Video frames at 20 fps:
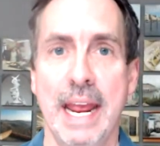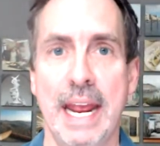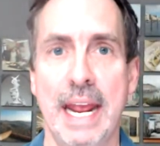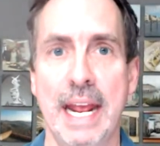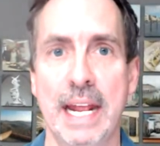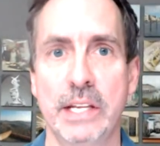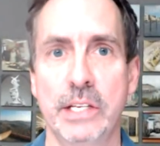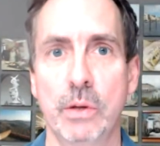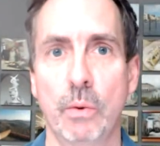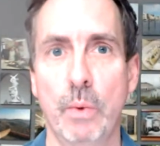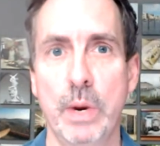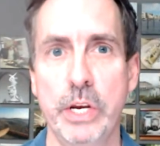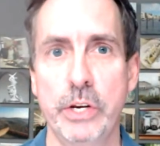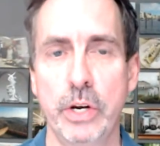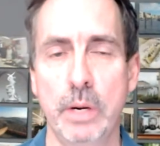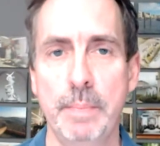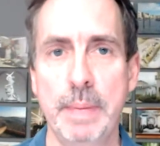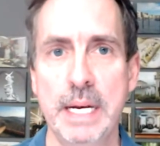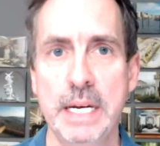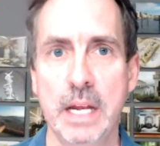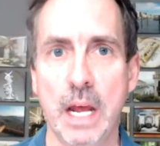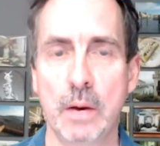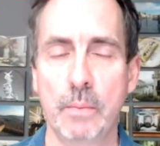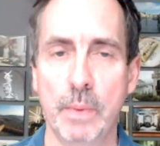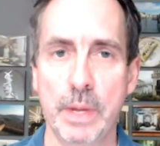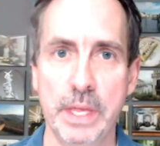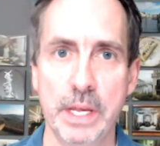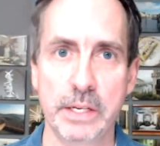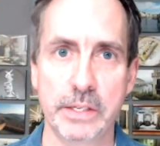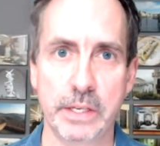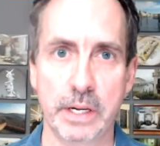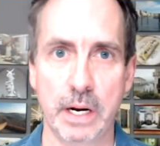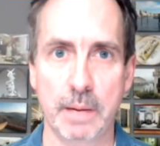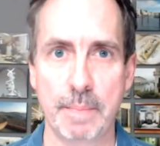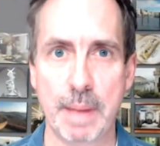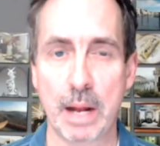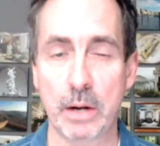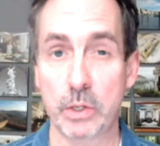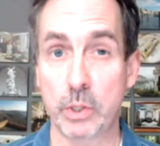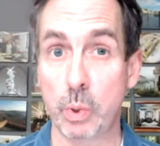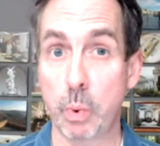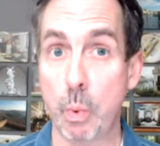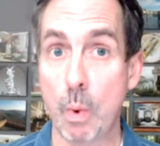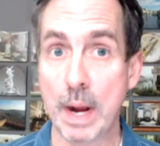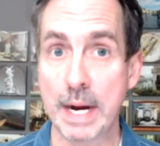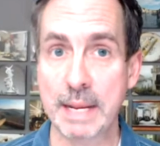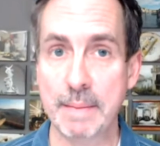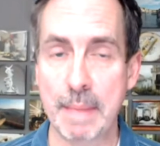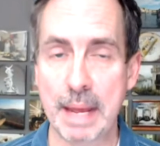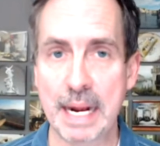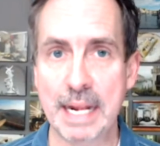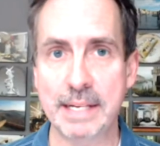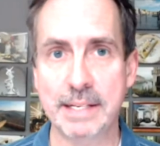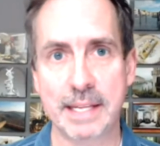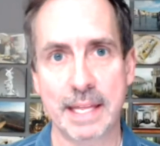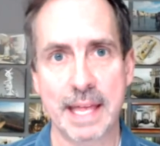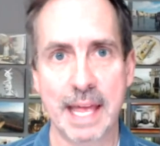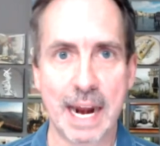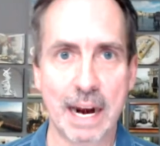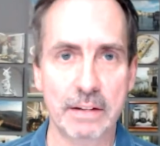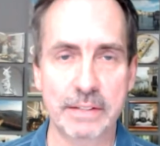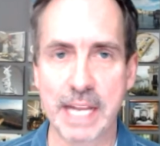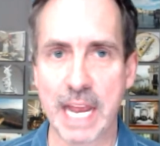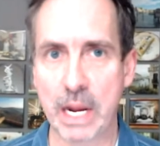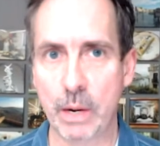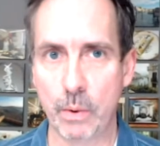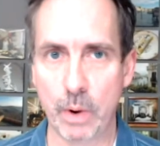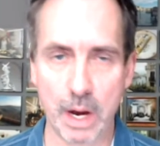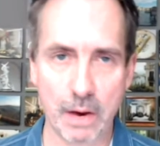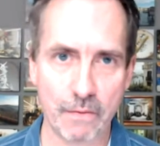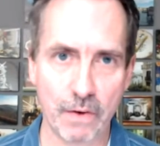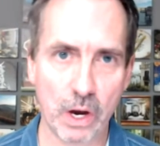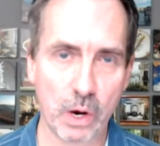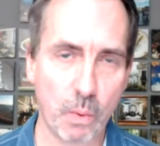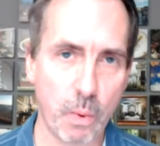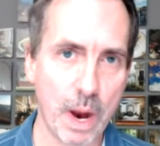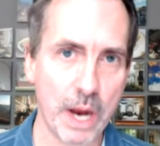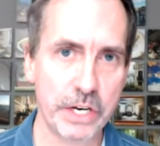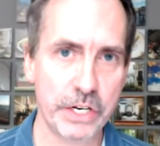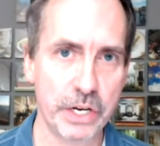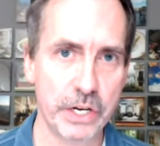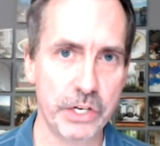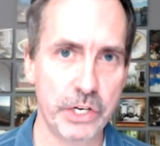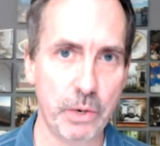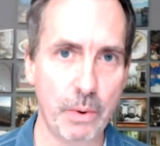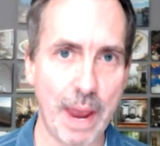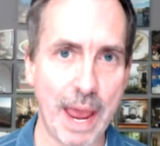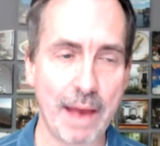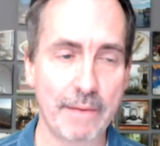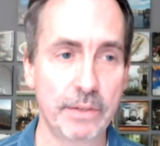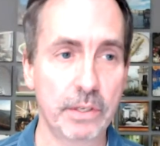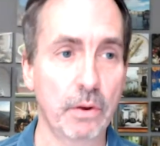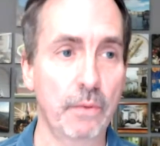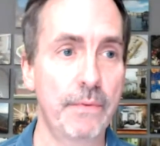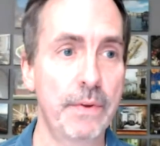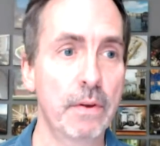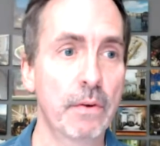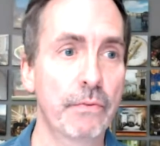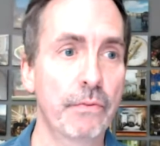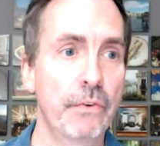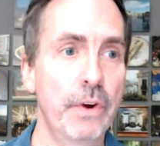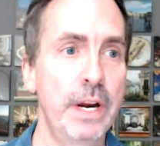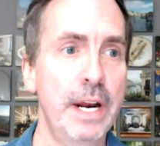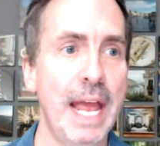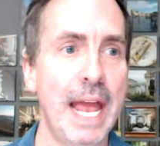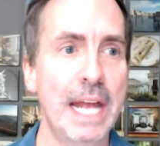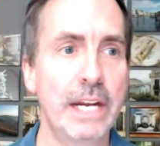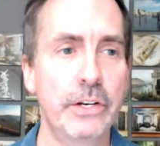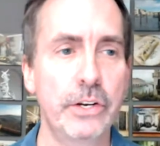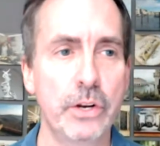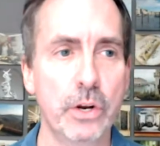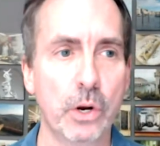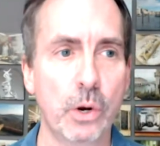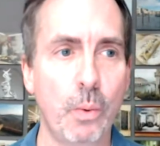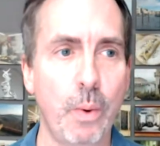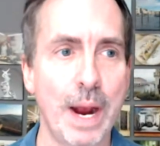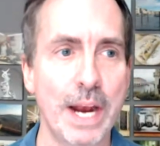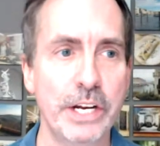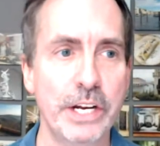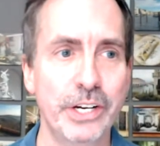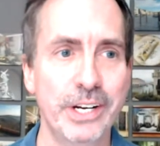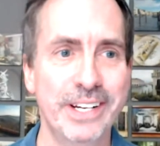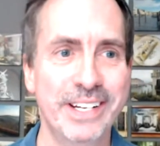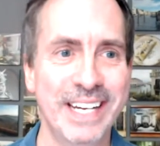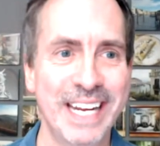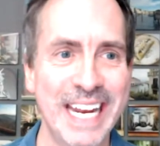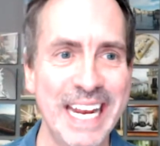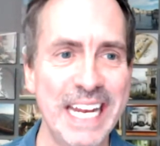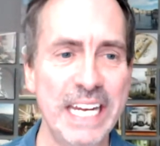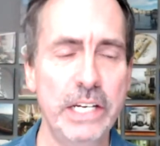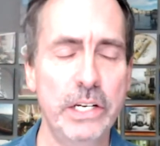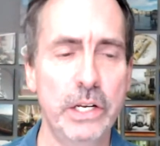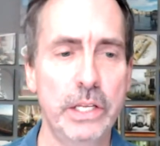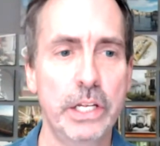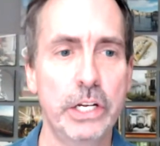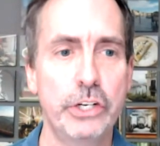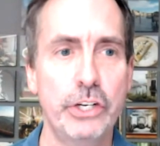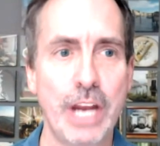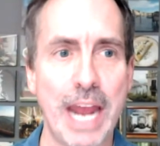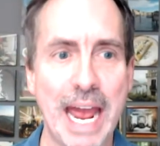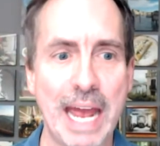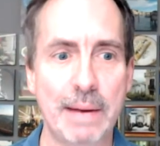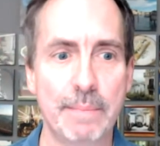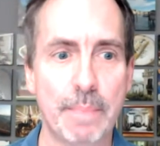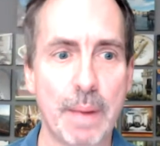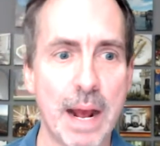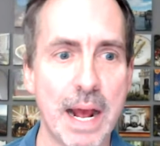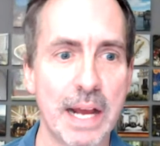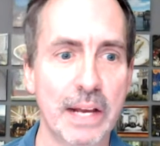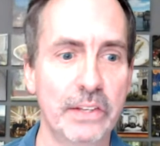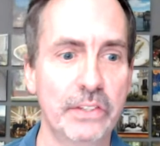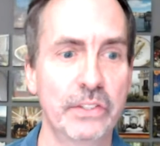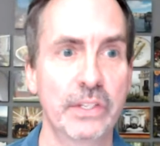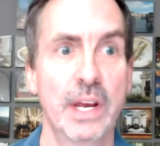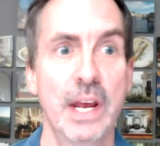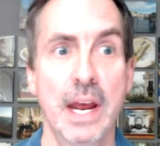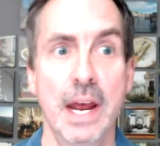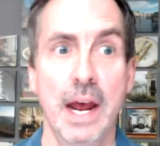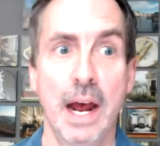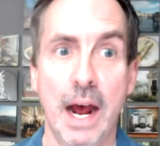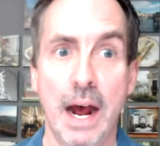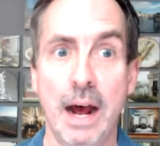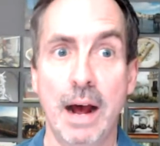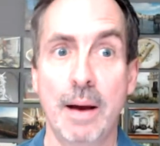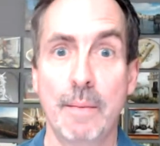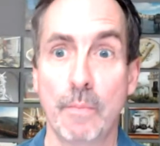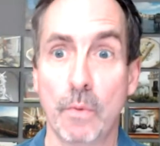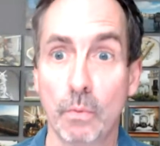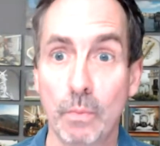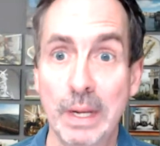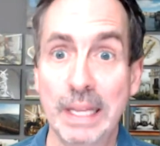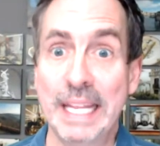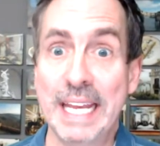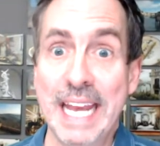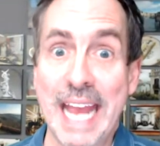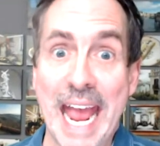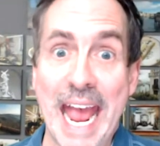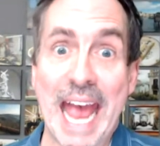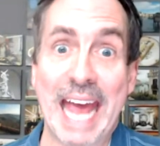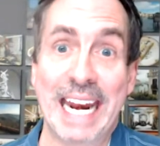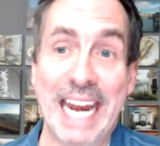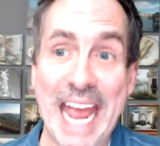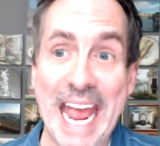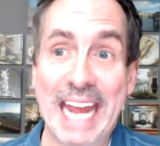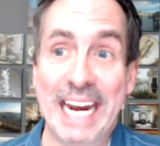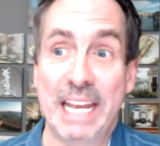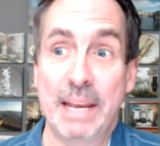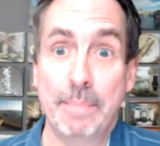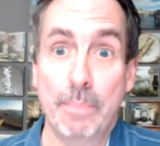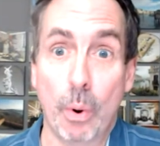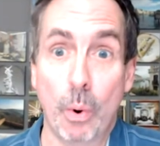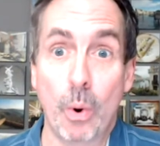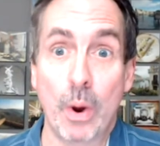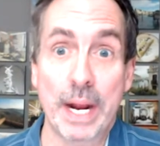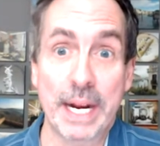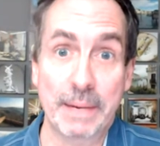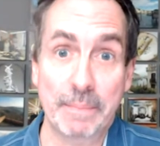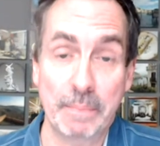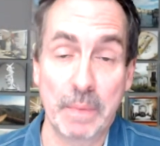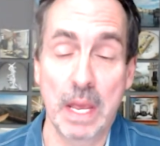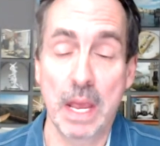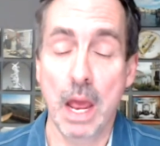And so we should be done with this in about 20 minutes, and then I'll take whatever questions you have. So feel free to enter your questions into the chat box really at any point.